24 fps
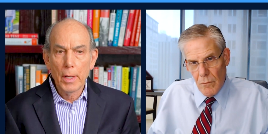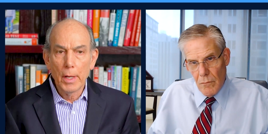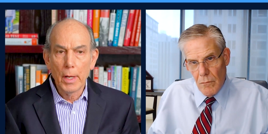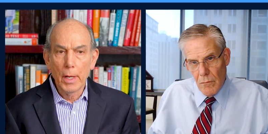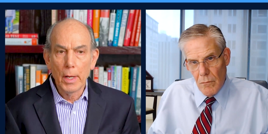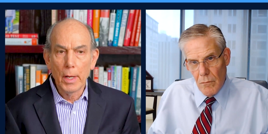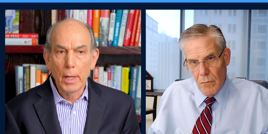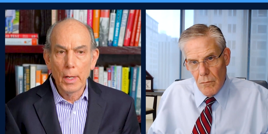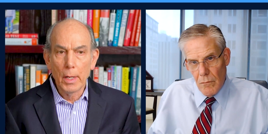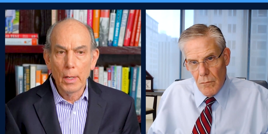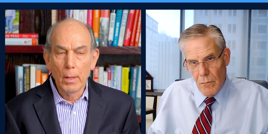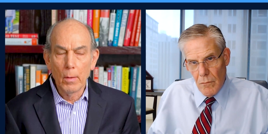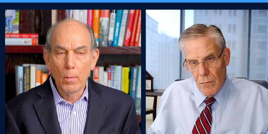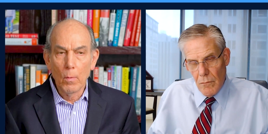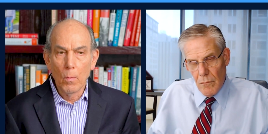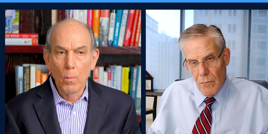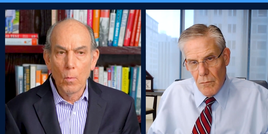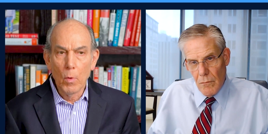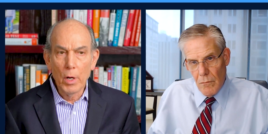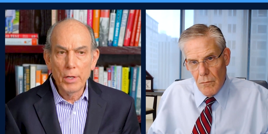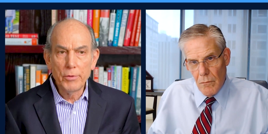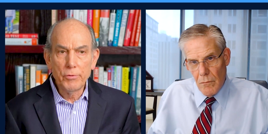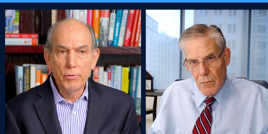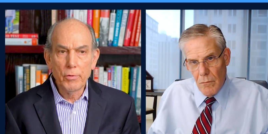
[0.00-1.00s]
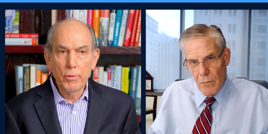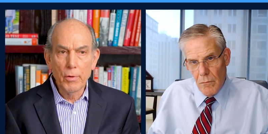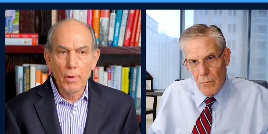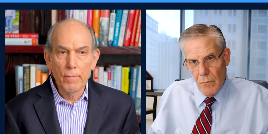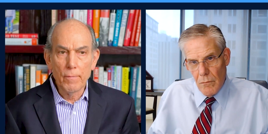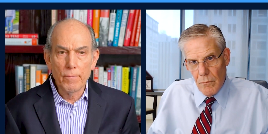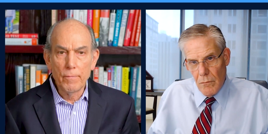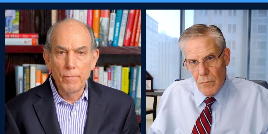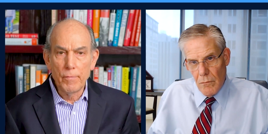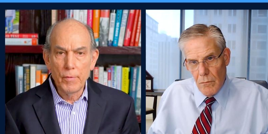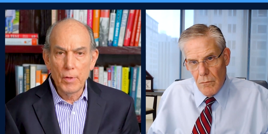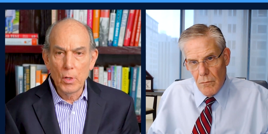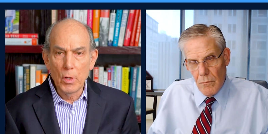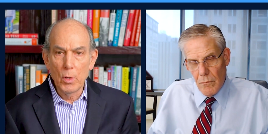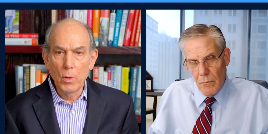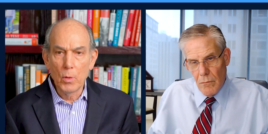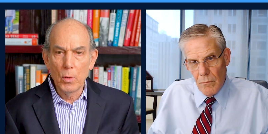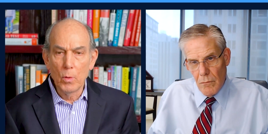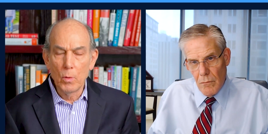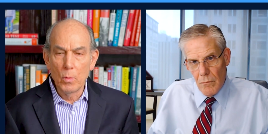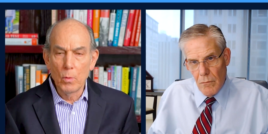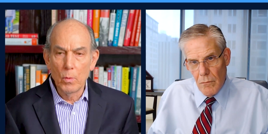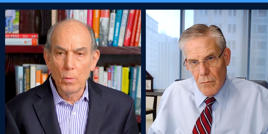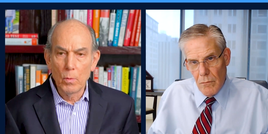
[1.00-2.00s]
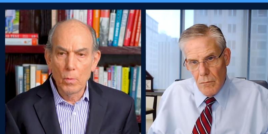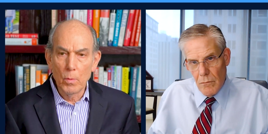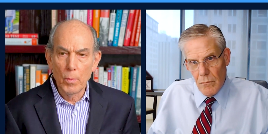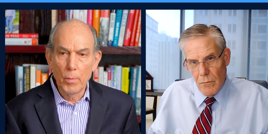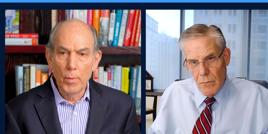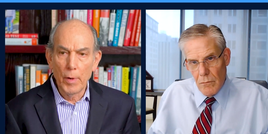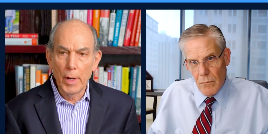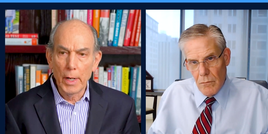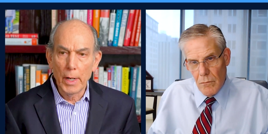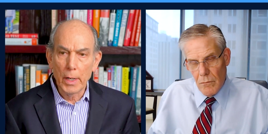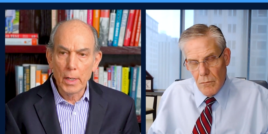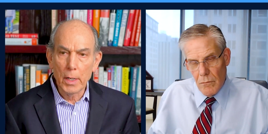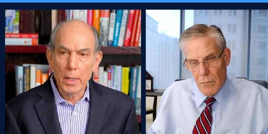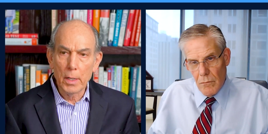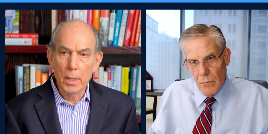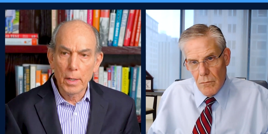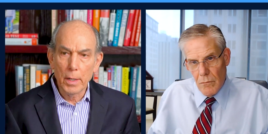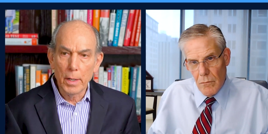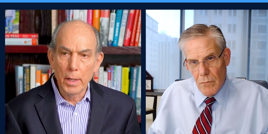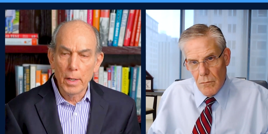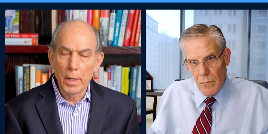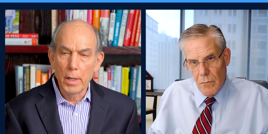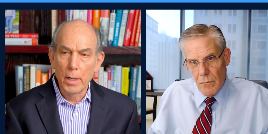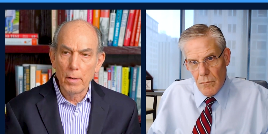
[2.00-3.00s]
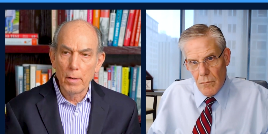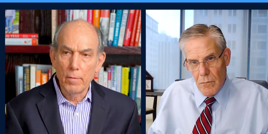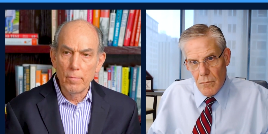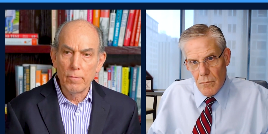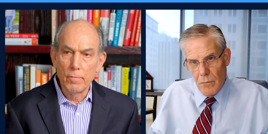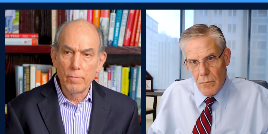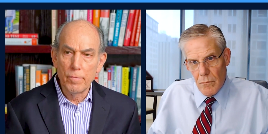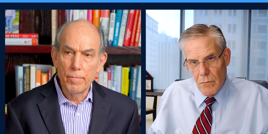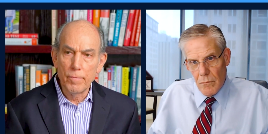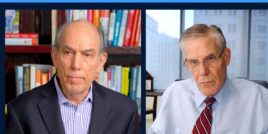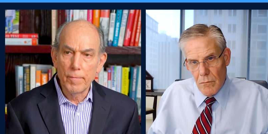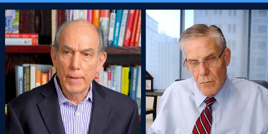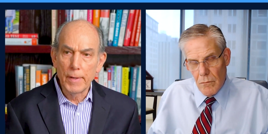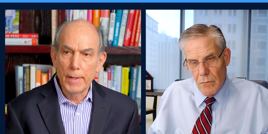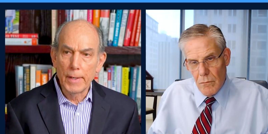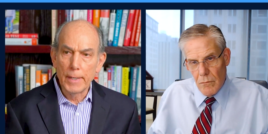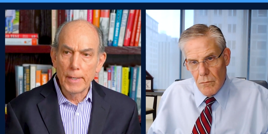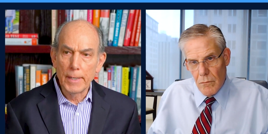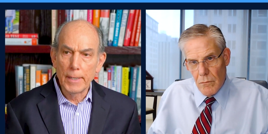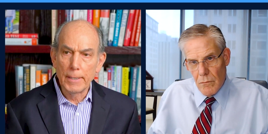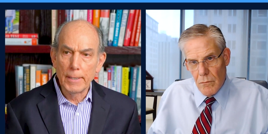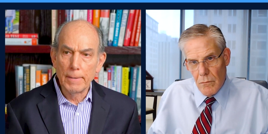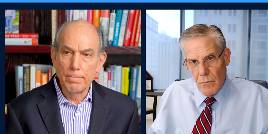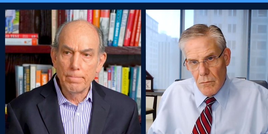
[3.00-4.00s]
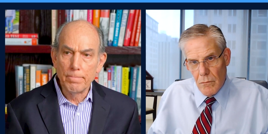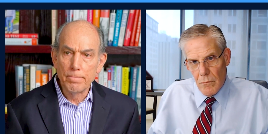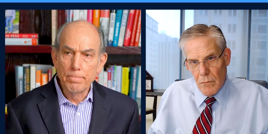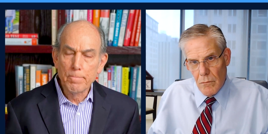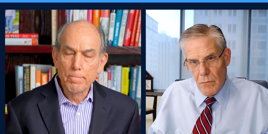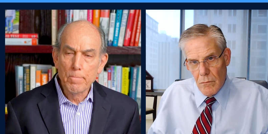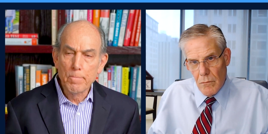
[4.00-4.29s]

Speaker 1: Uh, what's your view, Rick, of um,